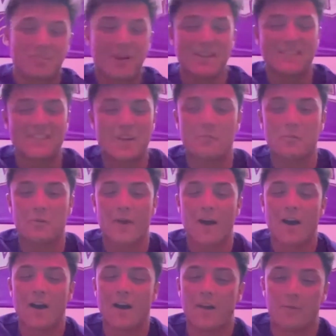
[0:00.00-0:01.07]
pretty simple
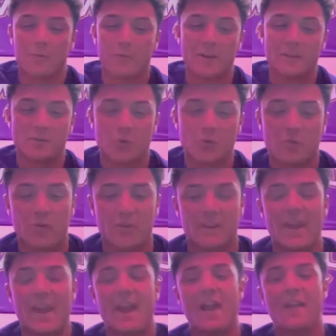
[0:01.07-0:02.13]
ritual before
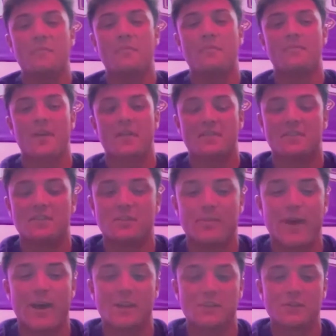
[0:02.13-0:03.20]
the game. Nothing too
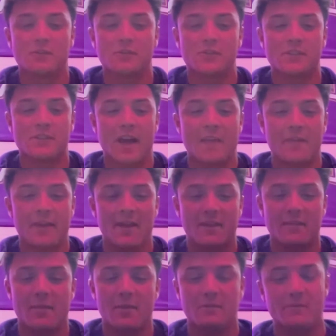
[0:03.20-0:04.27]
special. Just I
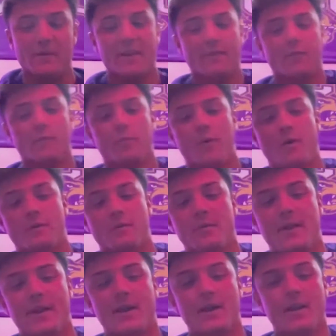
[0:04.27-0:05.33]
think the most meaningful part to
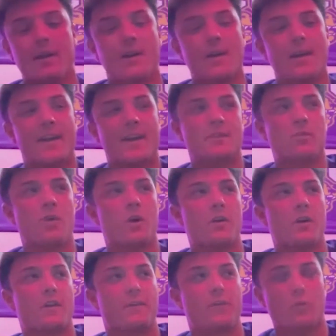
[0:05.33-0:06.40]
me is walk
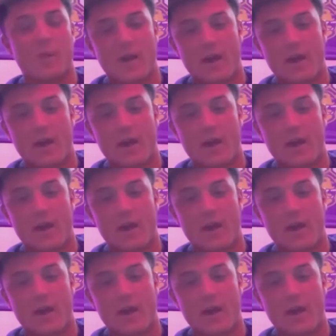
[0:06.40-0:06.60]
around the field.